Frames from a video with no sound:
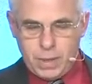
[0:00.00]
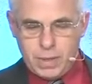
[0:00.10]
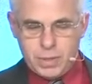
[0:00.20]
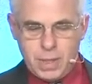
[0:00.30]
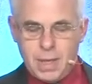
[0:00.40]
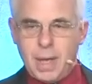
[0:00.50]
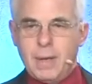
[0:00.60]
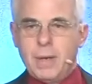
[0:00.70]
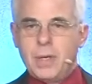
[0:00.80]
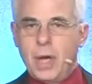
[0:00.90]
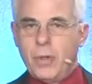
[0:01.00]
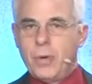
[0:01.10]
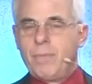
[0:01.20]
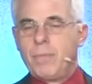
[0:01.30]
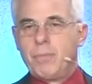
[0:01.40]
is in
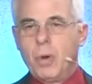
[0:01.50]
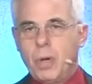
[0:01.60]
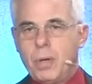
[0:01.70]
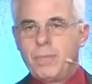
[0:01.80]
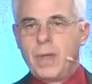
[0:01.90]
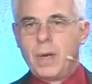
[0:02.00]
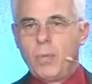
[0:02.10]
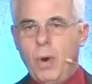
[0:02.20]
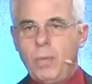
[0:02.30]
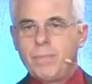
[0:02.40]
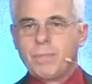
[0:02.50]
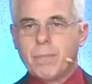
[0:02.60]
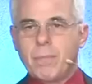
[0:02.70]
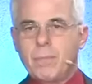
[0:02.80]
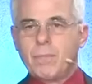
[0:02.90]
another book that he wrote,
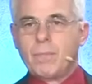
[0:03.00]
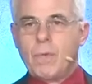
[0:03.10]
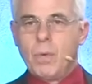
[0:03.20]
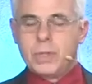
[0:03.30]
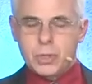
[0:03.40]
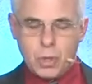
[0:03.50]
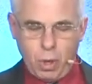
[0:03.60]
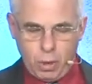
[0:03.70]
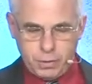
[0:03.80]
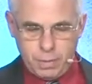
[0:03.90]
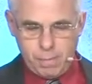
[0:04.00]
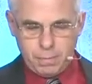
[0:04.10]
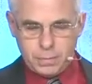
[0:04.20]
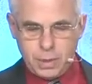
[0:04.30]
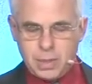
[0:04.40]
which is called
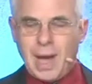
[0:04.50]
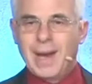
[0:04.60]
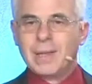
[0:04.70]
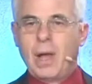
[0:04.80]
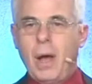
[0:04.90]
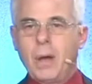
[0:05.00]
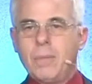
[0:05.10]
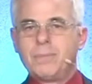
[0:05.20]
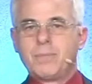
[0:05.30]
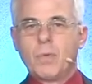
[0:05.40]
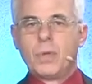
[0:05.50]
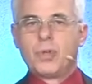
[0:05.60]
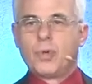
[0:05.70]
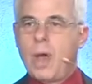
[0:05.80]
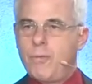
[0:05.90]
The Dialogue
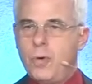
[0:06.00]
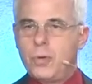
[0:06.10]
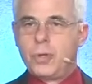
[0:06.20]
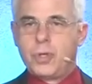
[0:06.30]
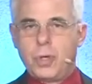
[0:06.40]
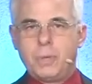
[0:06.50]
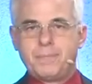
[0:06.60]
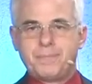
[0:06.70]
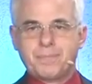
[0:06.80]
with Trypho the Jew.